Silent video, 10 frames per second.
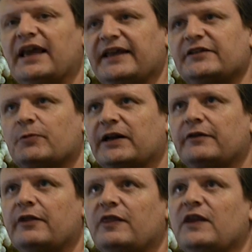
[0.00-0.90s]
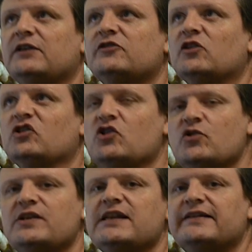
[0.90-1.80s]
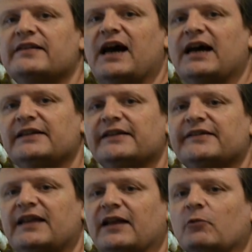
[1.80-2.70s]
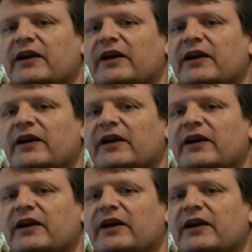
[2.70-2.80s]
It's one of the things that you need to understand,